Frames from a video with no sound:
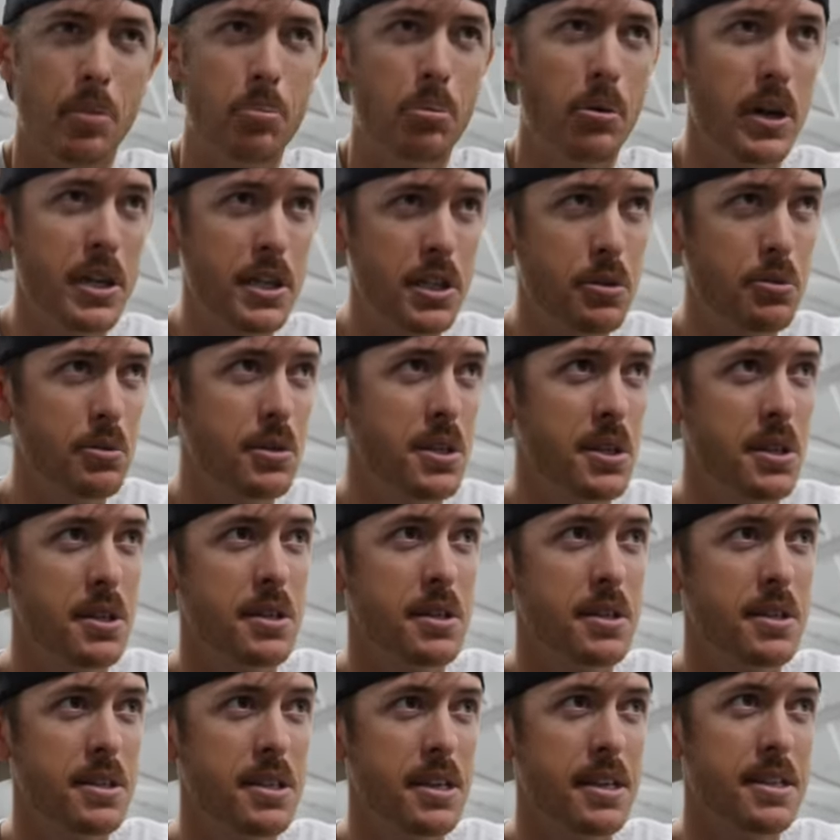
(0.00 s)
Abrasion
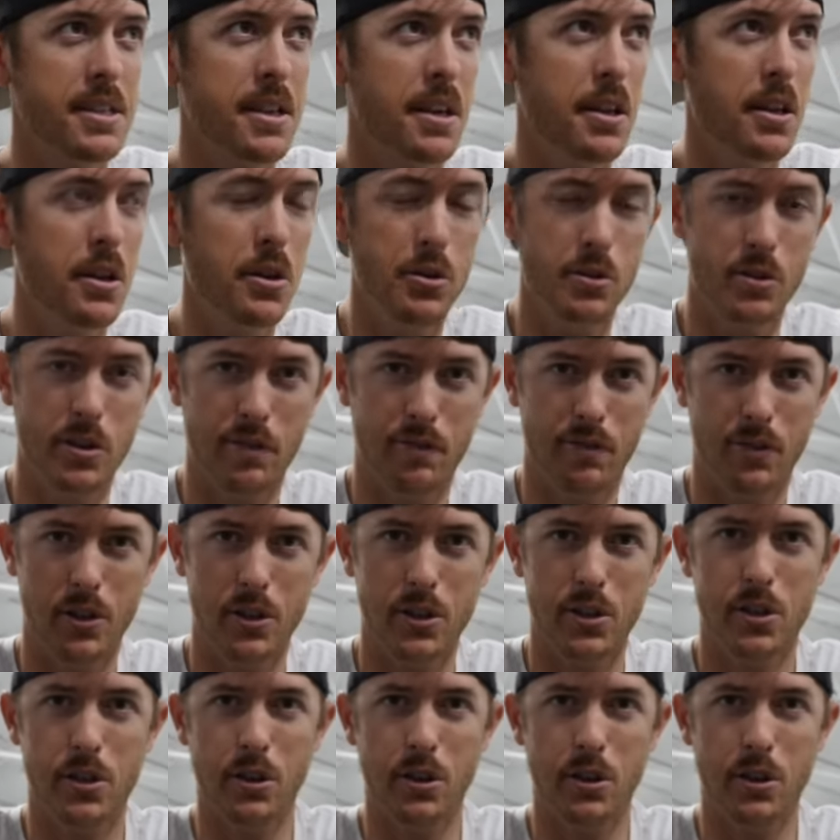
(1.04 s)
resistance is a little different.